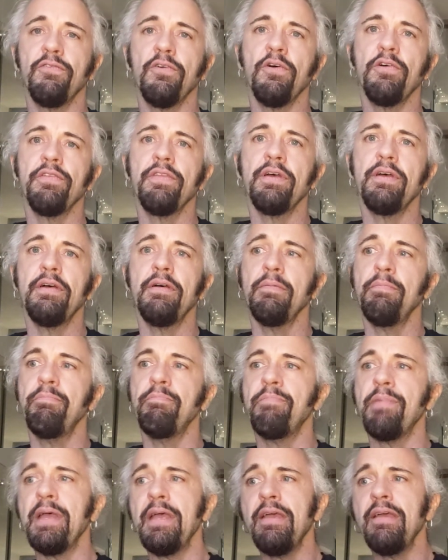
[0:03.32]
for the
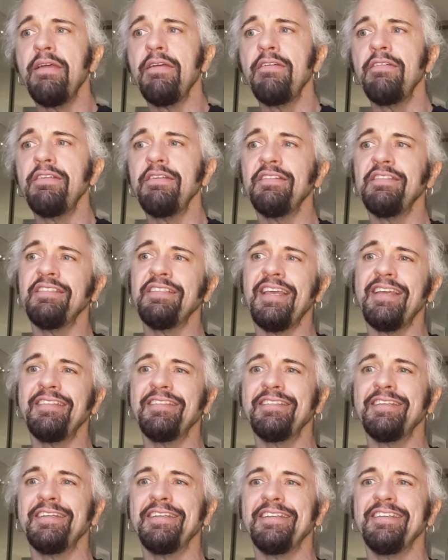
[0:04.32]
bare
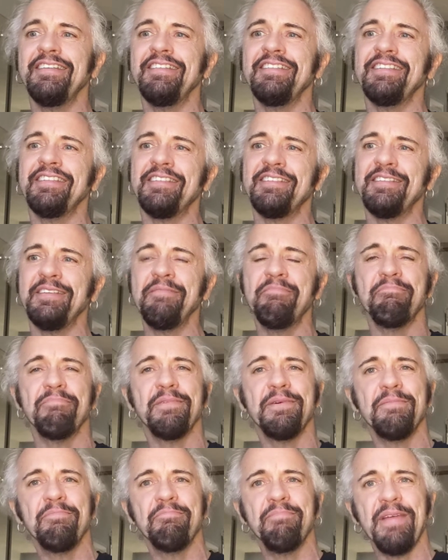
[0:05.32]
necessities, the
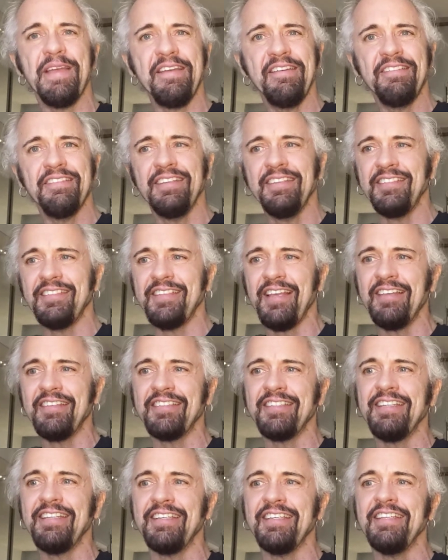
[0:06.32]
simple bare
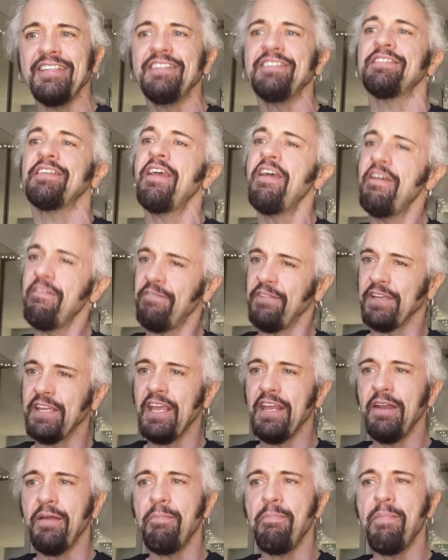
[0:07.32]
necessities.
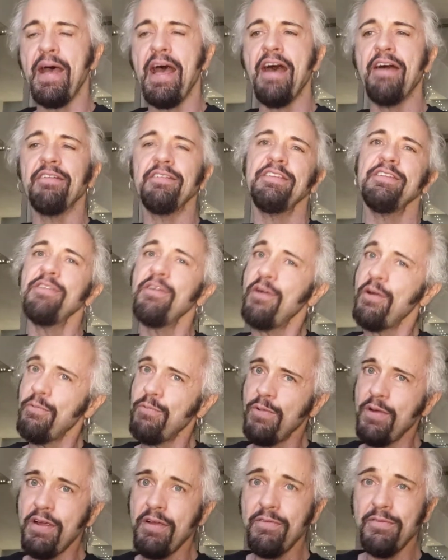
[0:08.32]
Forget about your
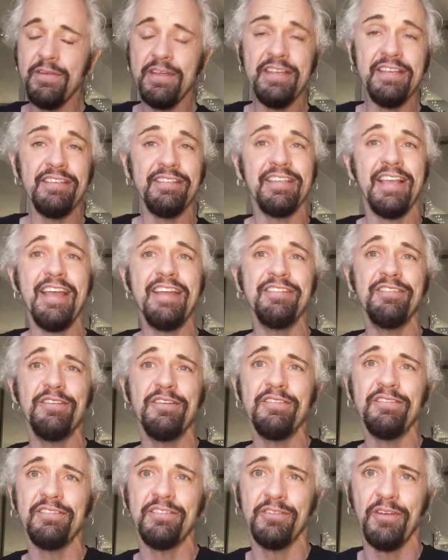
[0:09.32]
worries and
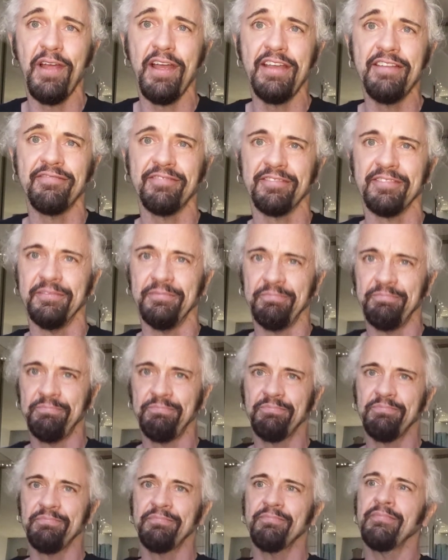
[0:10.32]
your strife.
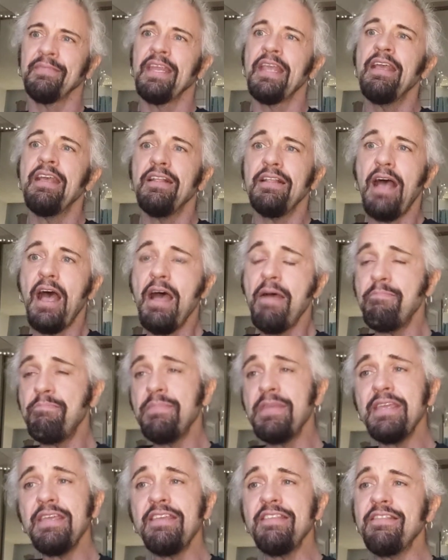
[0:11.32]
I
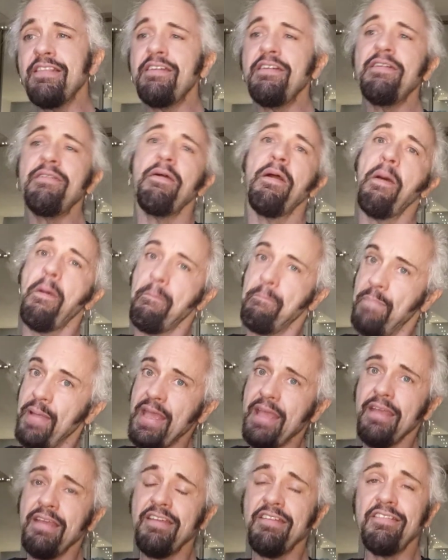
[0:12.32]
mean the
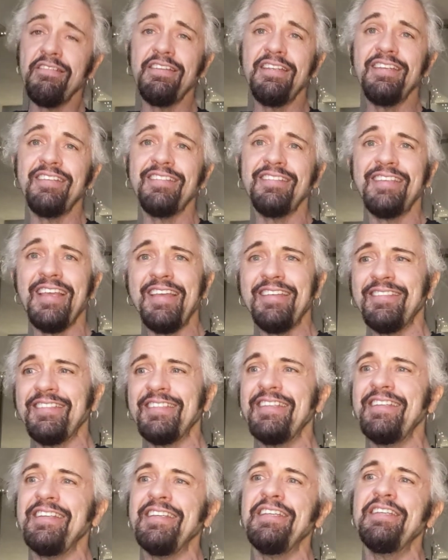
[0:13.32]
bare
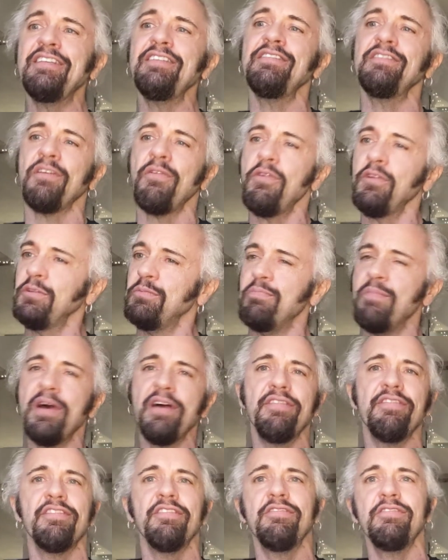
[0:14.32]
necessities, old
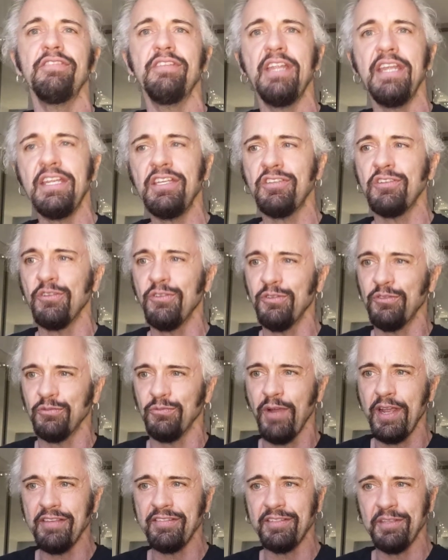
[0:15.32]
Mother Nature's
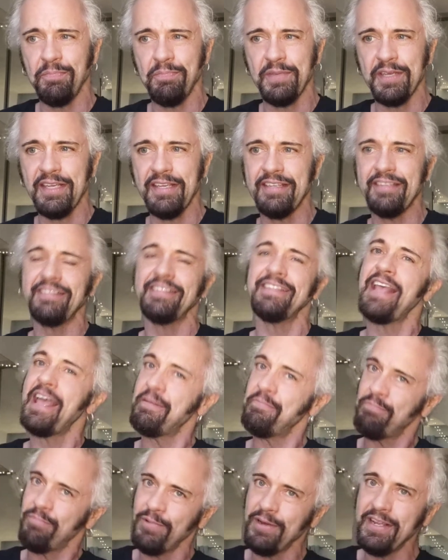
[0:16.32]
recipes
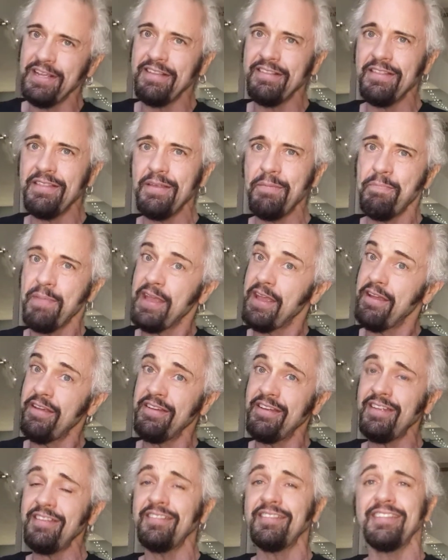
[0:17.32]
that bring the bare
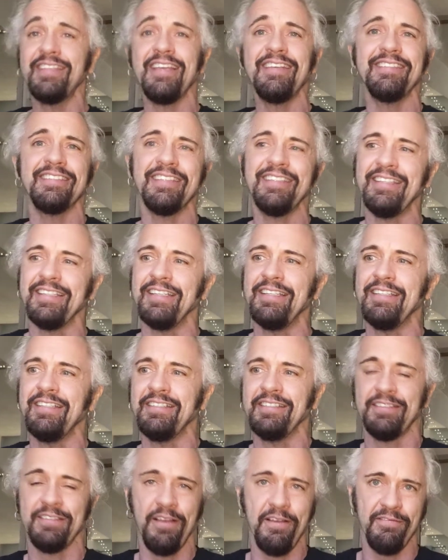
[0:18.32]

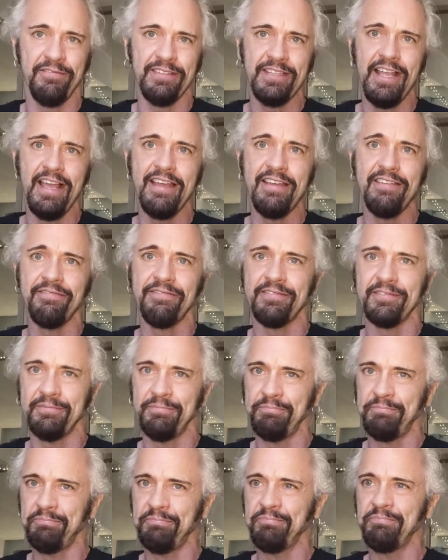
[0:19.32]
necessities of life.
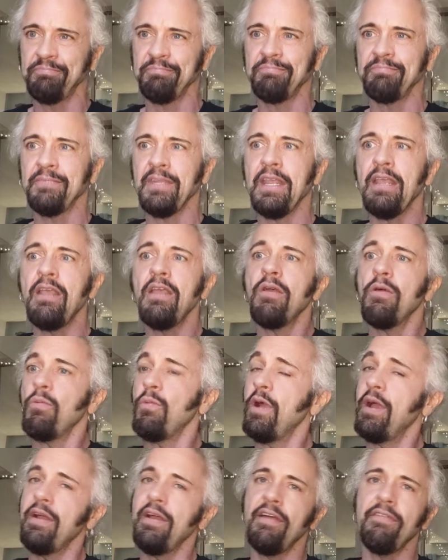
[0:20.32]

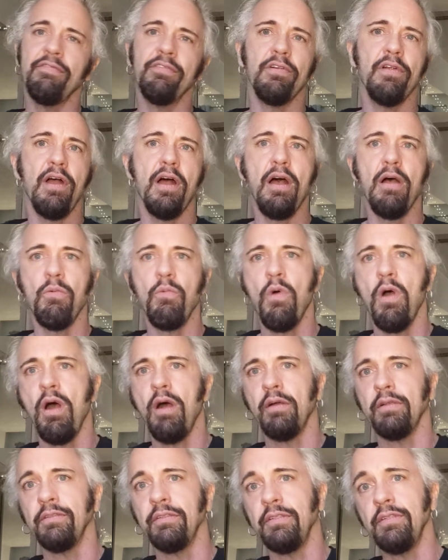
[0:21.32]
Wherever I
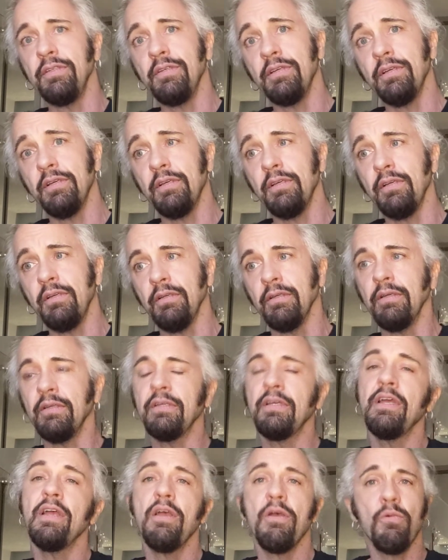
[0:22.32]
wander,
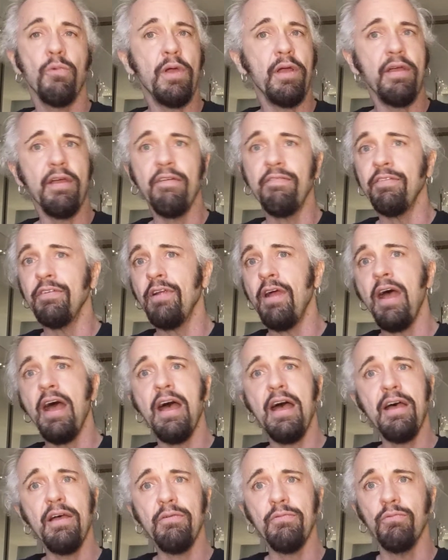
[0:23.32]
wherever
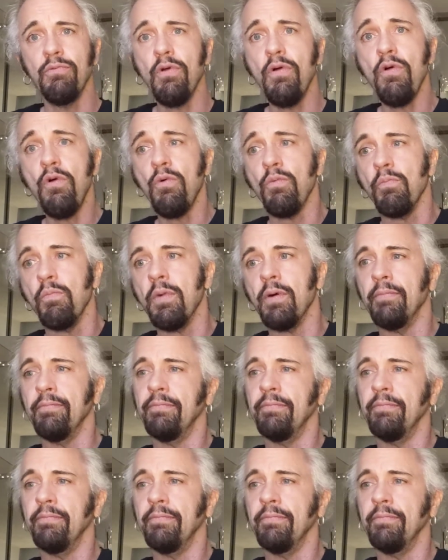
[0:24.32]
I roam,